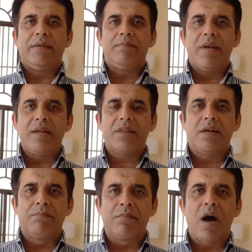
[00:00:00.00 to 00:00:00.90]
immense
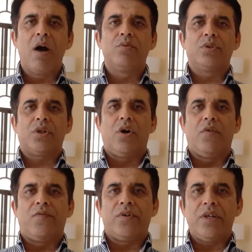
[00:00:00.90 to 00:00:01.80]
amount
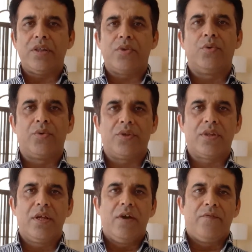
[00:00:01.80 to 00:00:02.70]
of resource